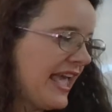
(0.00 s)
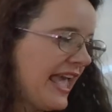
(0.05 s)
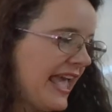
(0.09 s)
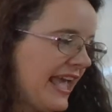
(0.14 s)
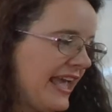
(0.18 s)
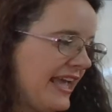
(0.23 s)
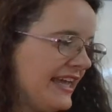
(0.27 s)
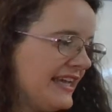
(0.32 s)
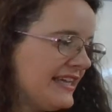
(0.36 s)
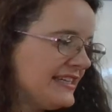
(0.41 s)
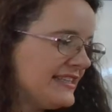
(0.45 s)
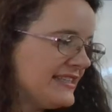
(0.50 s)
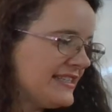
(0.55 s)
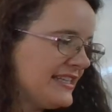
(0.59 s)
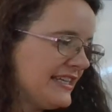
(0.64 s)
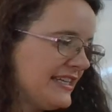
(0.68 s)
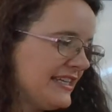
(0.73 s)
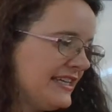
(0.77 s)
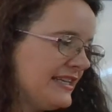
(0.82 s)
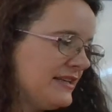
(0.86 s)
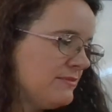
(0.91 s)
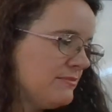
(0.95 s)

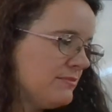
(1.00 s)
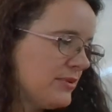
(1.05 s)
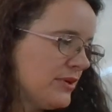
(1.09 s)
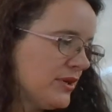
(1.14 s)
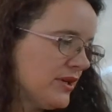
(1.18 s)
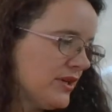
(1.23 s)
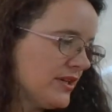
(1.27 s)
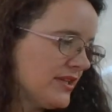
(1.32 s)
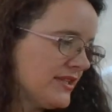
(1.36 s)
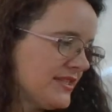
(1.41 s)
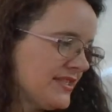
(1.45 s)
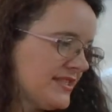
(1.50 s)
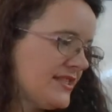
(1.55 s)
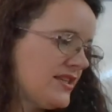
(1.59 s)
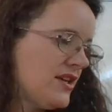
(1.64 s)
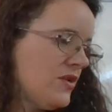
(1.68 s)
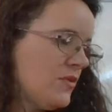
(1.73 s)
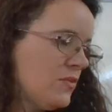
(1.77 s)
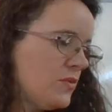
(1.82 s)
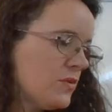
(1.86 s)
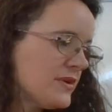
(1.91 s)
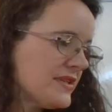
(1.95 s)
18 books
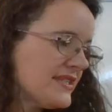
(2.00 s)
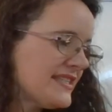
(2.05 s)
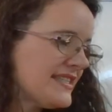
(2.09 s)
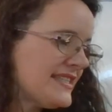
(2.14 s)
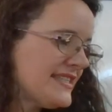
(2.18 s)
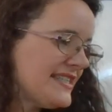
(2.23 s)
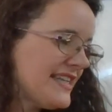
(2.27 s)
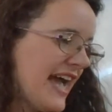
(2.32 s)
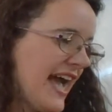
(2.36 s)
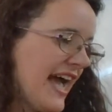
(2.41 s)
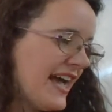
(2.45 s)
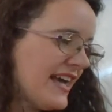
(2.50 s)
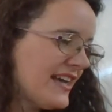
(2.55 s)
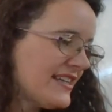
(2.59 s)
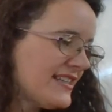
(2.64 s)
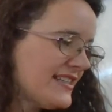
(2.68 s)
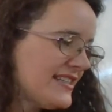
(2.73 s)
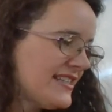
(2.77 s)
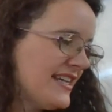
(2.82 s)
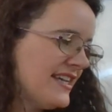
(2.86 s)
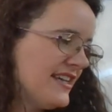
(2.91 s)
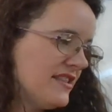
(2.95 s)
were
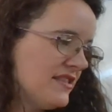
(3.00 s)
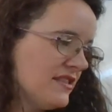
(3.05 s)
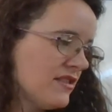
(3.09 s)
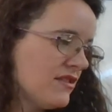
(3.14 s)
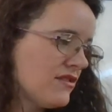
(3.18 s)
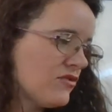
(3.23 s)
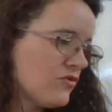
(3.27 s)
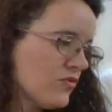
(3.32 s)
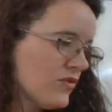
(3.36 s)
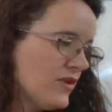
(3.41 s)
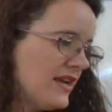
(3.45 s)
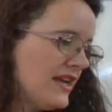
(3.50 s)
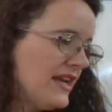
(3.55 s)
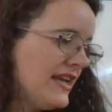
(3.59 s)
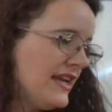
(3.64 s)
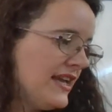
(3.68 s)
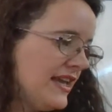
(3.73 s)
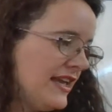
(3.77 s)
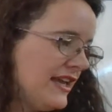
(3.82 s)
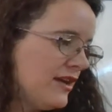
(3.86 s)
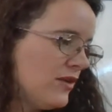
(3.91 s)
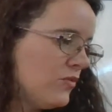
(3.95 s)
stacked in
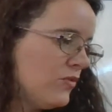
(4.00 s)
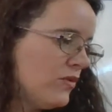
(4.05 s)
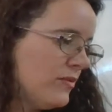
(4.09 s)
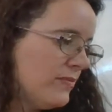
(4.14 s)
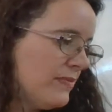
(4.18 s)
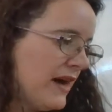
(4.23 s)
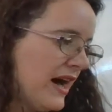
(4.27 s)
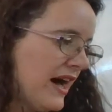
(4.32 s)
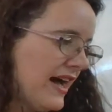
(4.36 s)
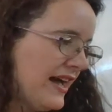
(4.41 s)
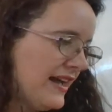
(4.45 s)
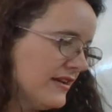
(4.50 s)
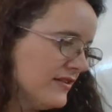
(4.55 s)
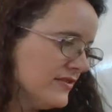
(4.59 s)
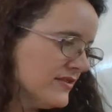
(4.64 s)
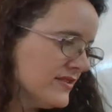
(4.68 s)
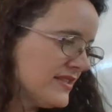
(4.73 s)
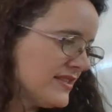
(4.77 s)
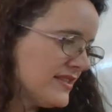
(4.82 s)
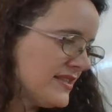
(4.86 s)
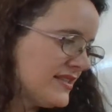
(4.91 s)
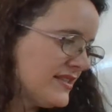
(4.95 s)
3 equal
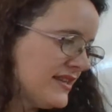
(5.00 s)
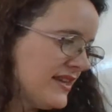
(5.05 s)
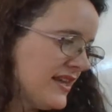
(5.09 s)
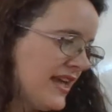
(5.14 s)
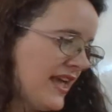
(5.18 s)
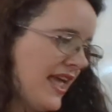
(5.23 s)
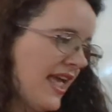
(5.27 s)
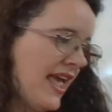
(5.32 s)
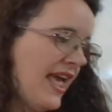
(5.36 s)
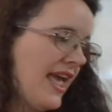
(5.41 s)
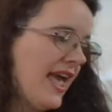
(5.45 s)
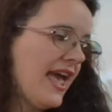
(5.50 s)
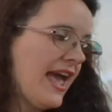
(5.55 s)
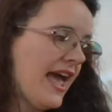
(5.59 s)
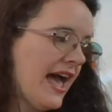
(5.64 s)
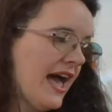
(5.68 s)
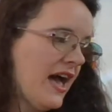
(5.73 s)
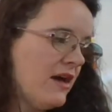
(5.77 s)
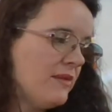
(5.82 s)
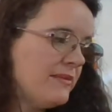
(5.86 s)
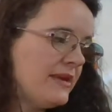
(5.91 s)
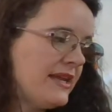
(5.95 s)
piles.
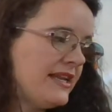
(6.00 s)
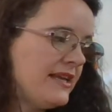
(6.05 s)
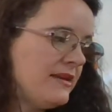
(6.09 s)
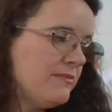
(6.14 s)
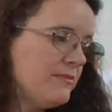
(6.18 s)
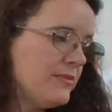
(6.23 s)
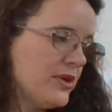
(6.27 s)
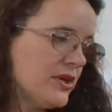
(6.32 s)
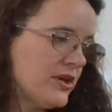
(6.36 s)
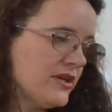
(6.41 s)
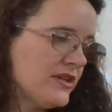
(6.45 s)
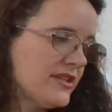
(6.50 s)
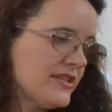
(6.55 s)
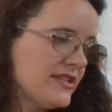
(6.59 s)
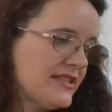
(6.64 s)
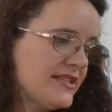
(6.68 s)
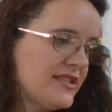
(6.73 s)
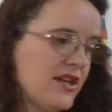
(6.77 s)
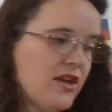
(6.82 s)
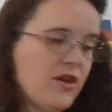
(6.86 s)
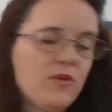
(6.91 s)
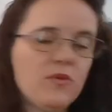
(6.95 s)
How many
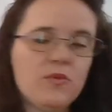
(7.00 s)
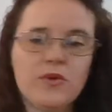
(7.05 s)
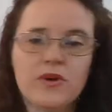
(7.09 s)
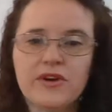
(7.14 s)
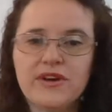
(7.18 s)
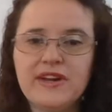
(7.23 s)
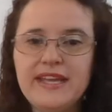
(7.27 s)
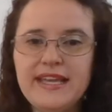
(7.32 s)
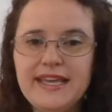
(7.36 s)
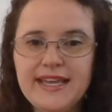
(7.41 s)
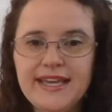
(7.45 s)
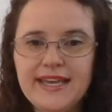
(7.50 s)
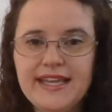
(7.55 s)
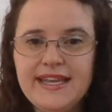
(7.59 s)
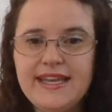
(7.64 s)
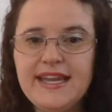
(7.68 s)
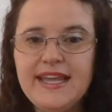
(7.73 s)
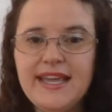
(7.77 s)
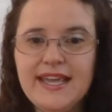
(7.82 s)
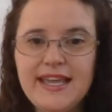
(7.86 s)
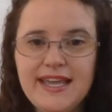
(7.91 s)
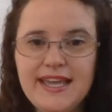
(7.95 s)
books were
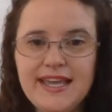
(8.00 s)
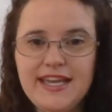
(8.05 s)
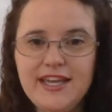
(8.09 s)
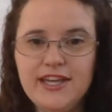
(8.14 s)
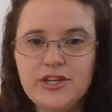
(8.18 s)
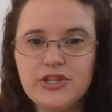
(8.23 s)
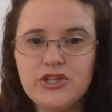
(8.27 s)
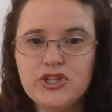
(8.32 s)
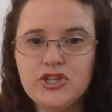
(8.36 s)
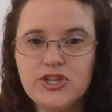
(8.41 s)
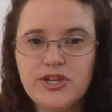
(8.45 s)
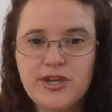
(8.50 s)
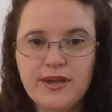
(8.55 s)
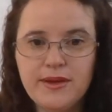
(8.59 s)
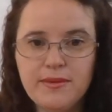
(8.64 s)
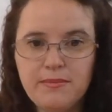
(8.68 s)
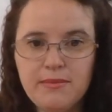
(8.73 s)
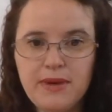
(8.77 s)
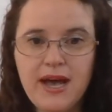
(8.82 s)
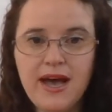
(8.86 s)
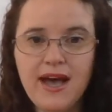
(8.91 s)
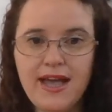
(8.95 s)
in each
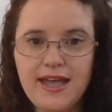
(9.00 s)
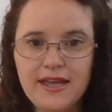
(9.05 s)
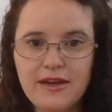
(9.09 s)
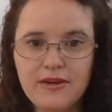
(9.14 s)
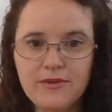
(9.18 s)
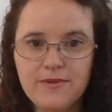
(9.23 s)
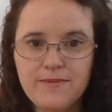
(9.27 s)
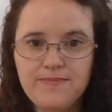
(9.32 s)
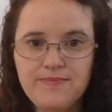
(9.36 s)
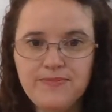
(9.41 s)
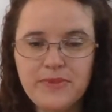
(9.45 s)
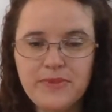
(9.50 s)
pile?